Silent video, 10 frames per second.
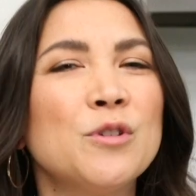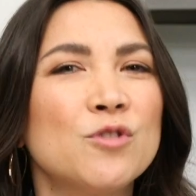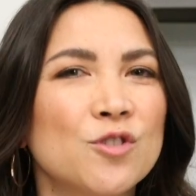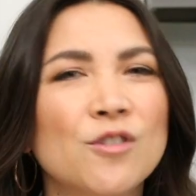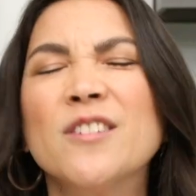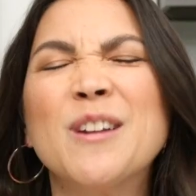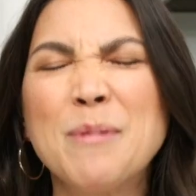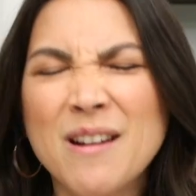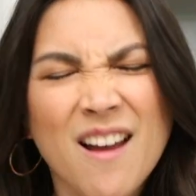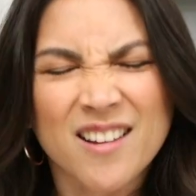you scrunch up
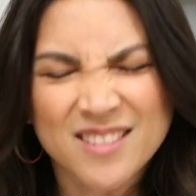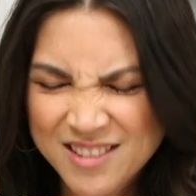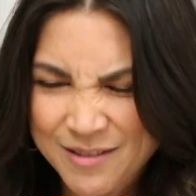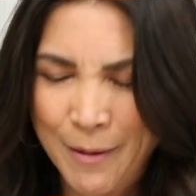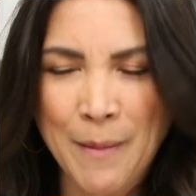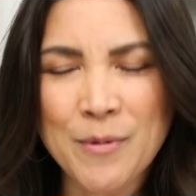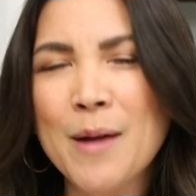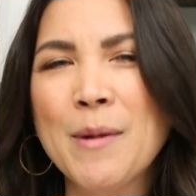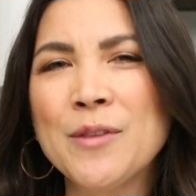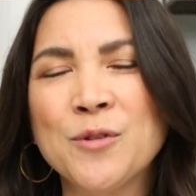your nose, remember
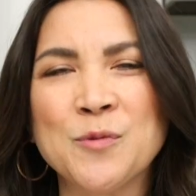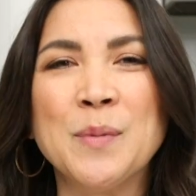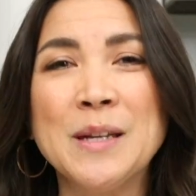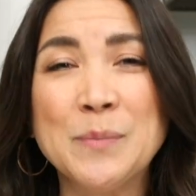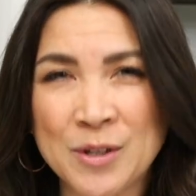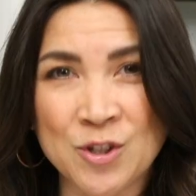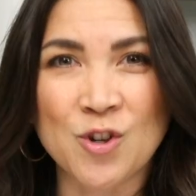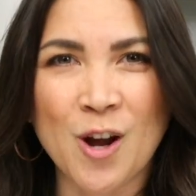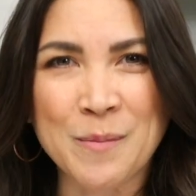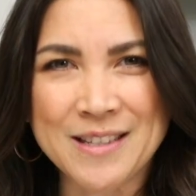I made those beet
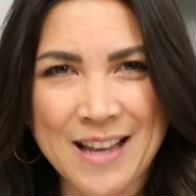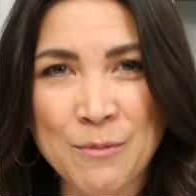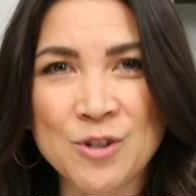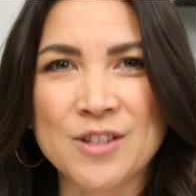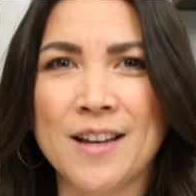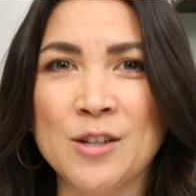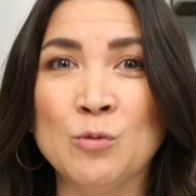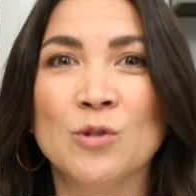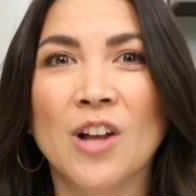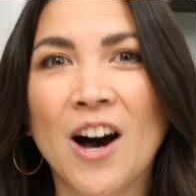pastrami sandwiches that
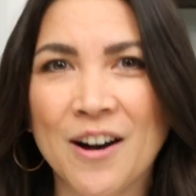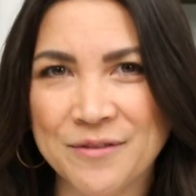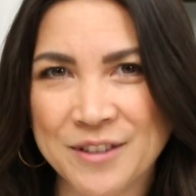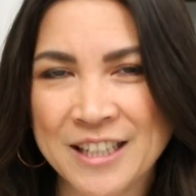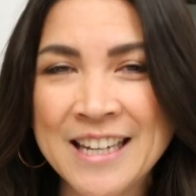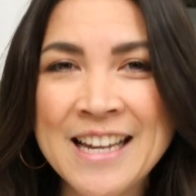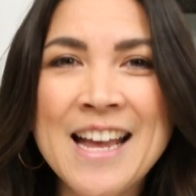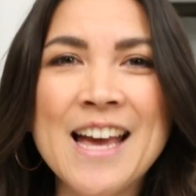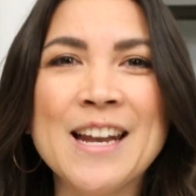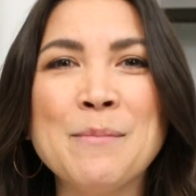you loved,
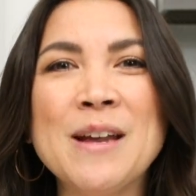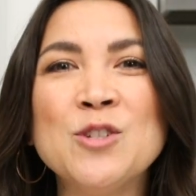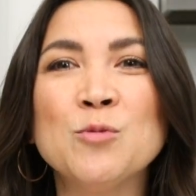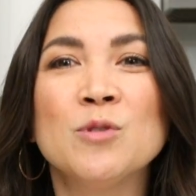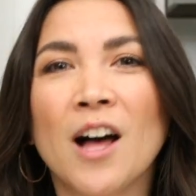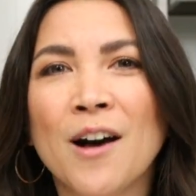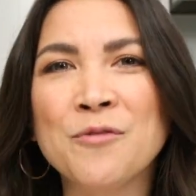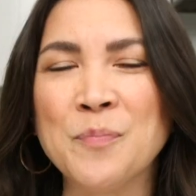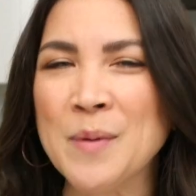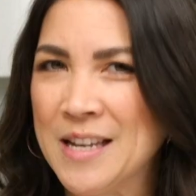and I made you
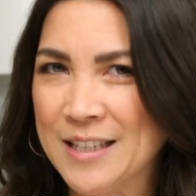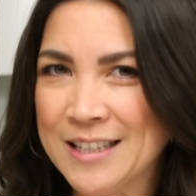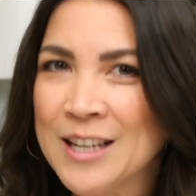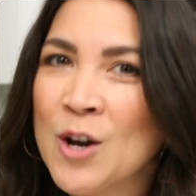love beets.